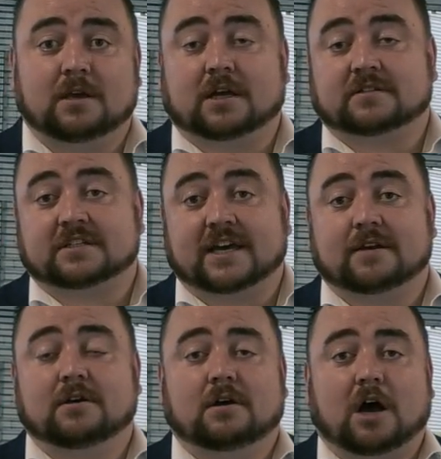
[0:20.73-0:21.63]
And
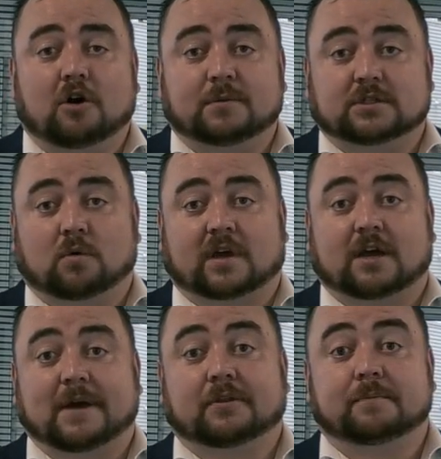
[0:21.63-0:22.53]
today I will be talking
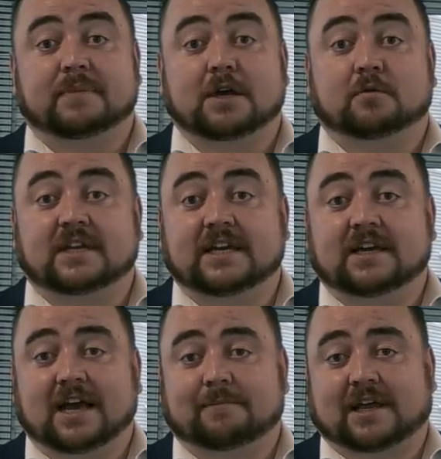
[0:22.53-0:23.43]
about the
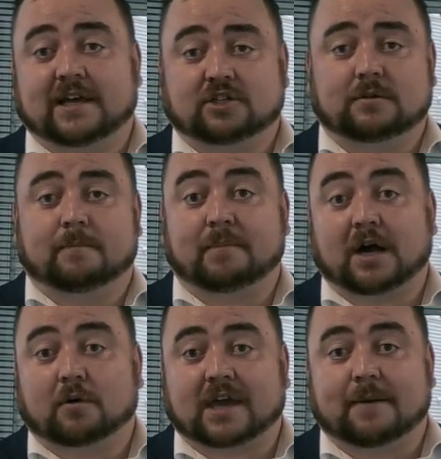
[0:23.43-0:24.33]
BOD application,
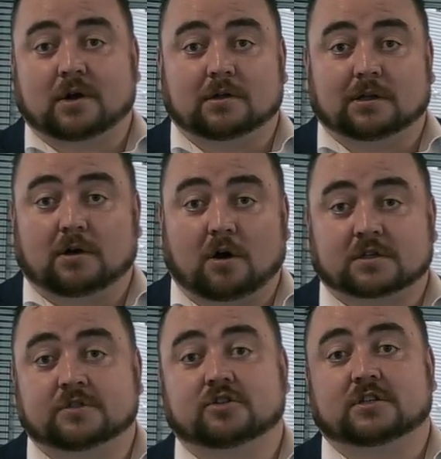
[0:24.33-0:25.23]
Biochemical
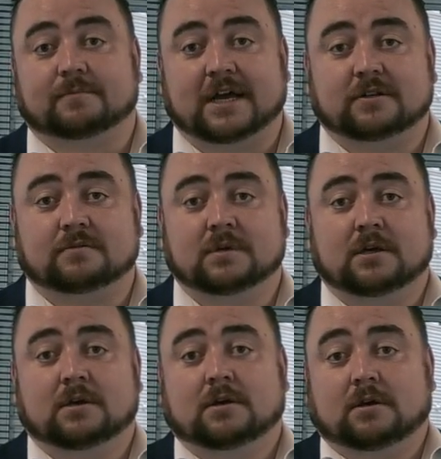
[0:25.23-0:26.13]
Oxygen Demand.
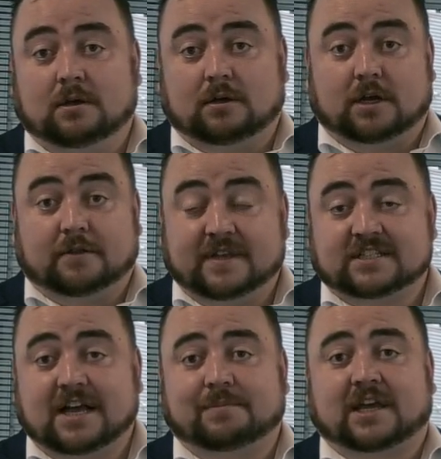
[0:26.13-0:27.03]

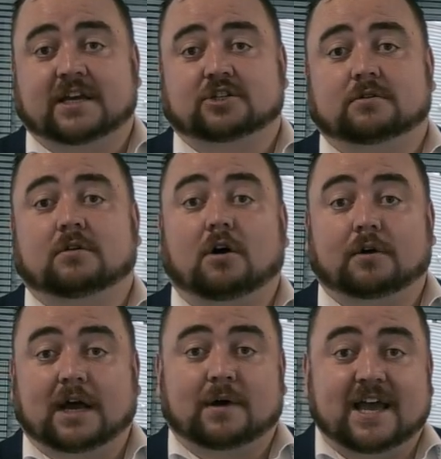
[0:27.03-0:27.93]
This application
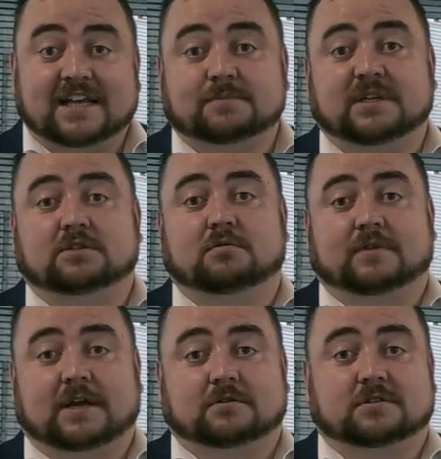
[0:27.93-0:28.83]
on our
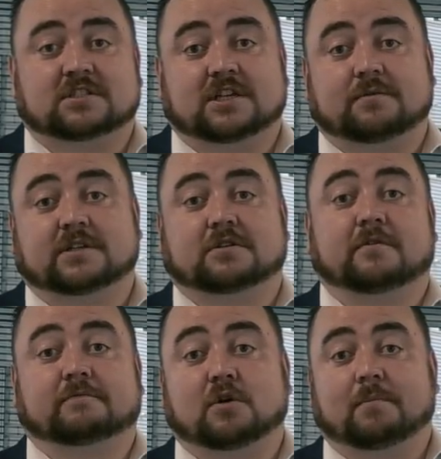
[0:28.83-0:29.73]
SP2000 series
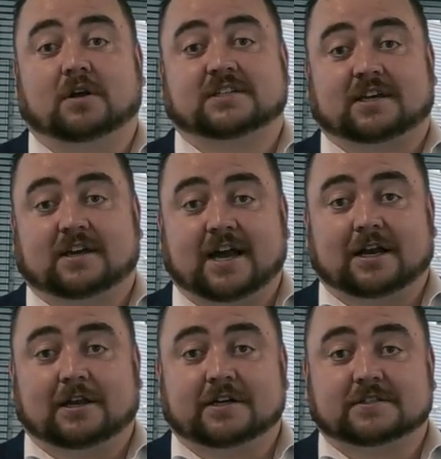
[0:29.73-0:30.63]
of robotic
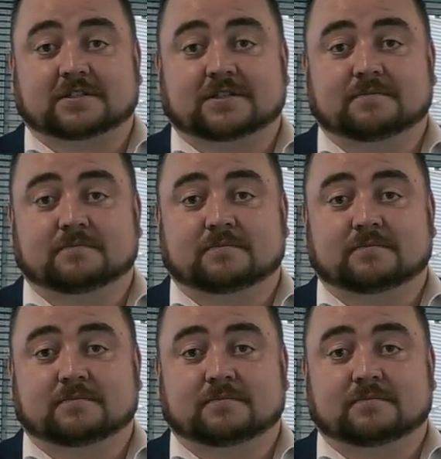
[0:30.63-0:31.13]
analyzers.